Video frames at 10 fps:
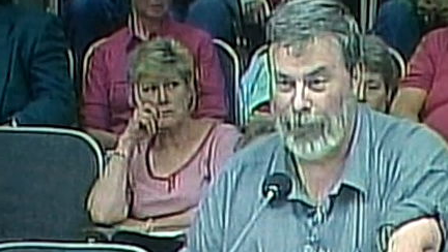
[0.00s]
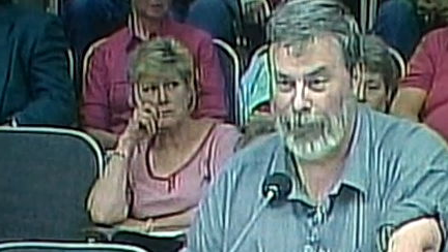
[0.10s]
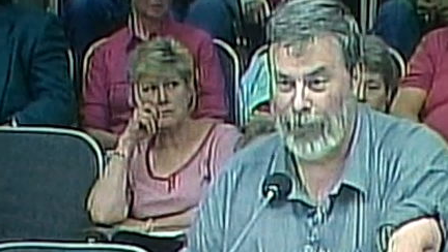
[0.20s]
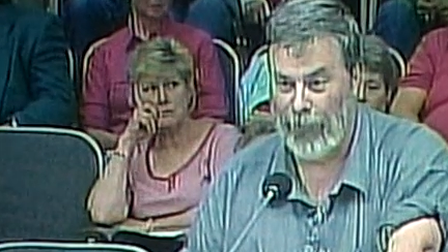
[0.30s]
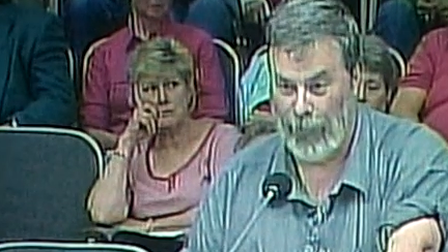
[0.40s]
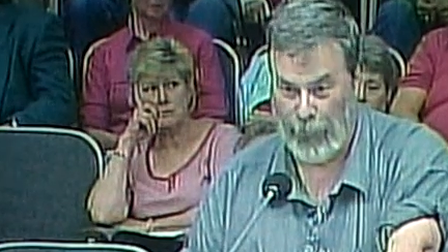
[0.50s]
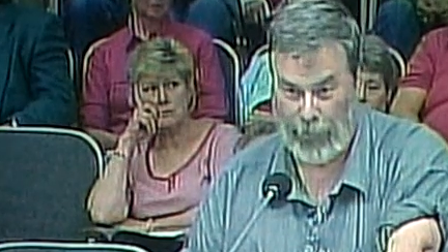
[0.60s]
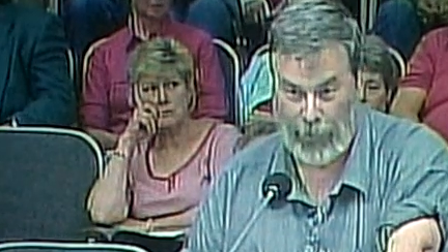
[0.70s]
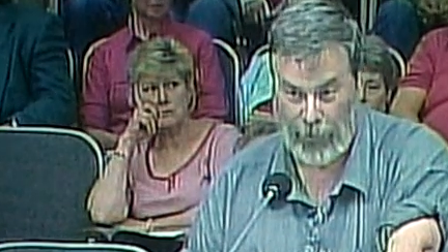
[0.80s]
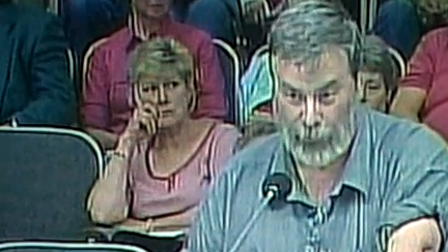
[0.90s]
If I'm
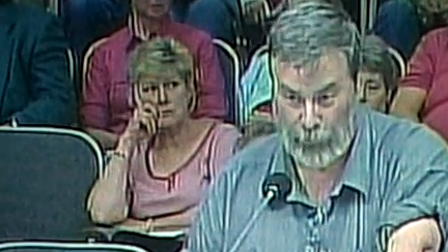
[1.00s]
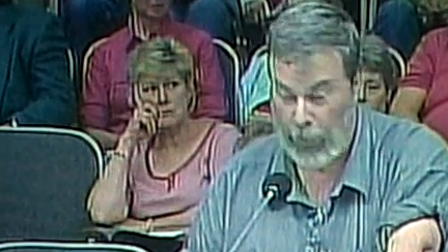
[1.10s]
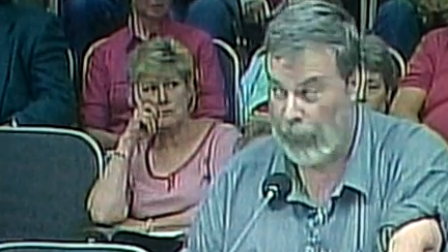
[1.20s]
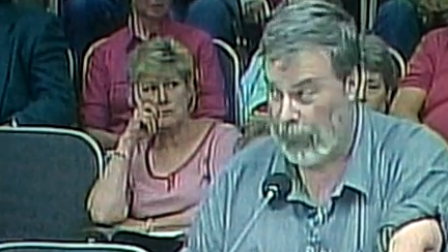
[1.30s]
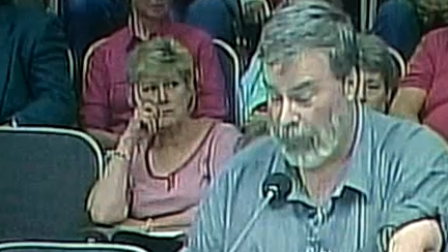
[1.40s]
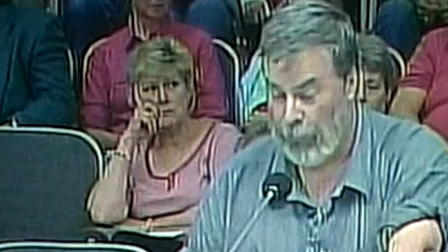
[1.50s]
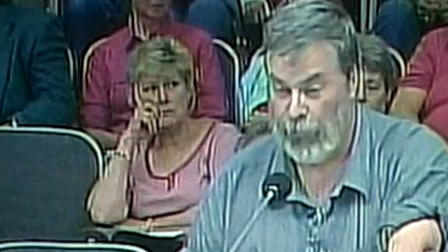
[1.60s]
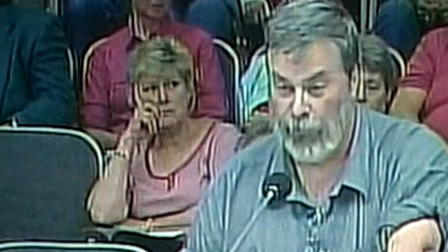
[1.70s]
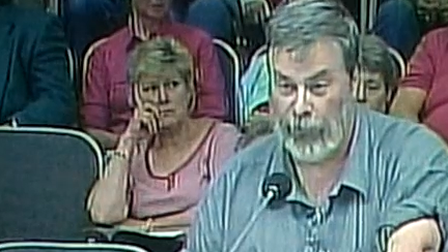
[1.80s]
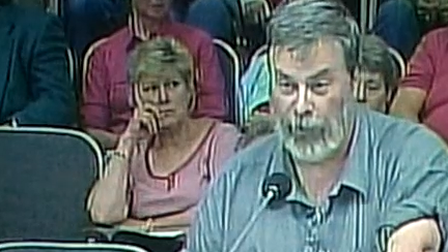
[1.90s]
not allowed to speak, if I can't
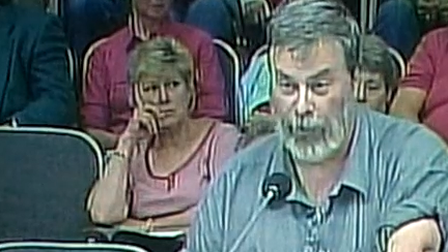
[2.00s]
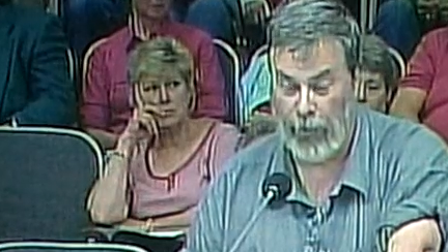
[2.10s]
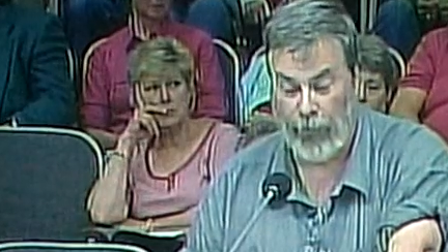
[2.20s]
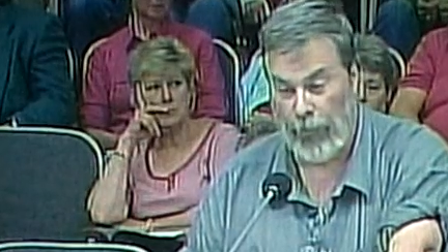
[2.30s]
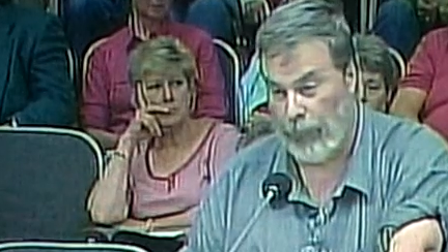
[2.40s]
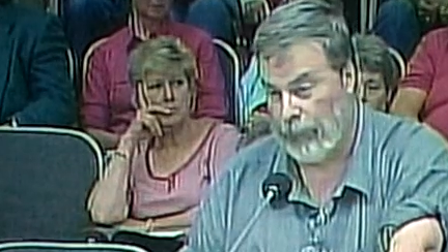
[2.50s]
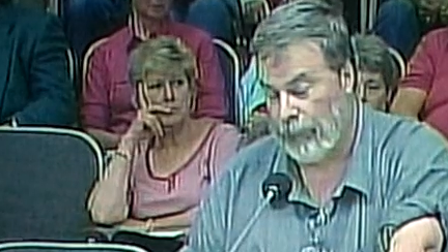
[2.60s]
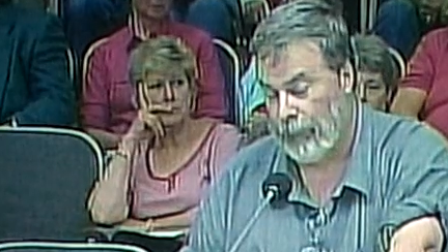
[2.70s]
bring this out here, then.